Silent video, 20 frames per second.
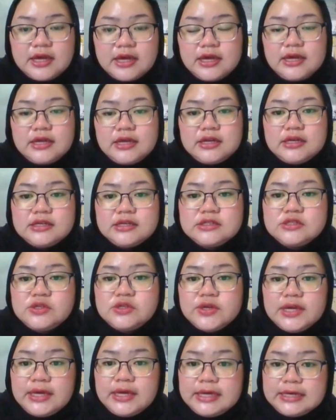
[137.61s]
It is
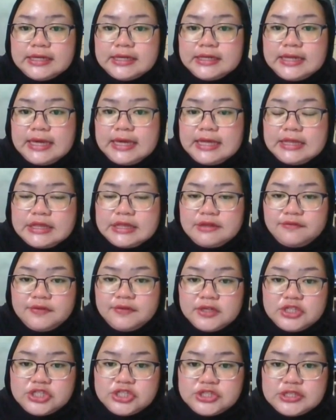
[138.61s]
located in the
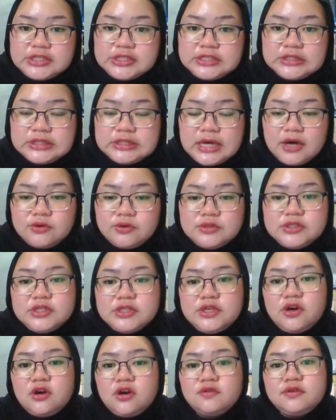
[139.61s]
fictional
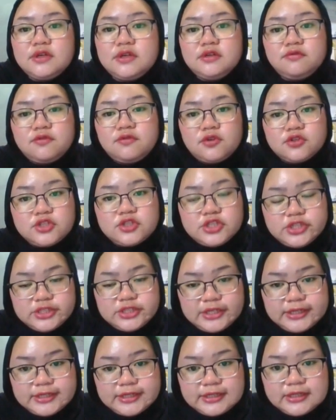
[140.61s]
county of
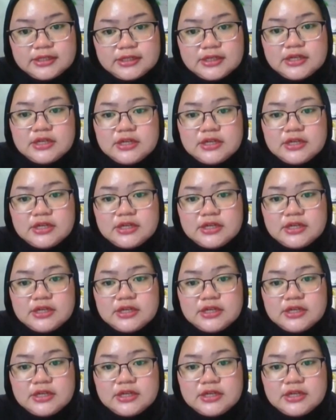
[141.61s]
Hertfordshire.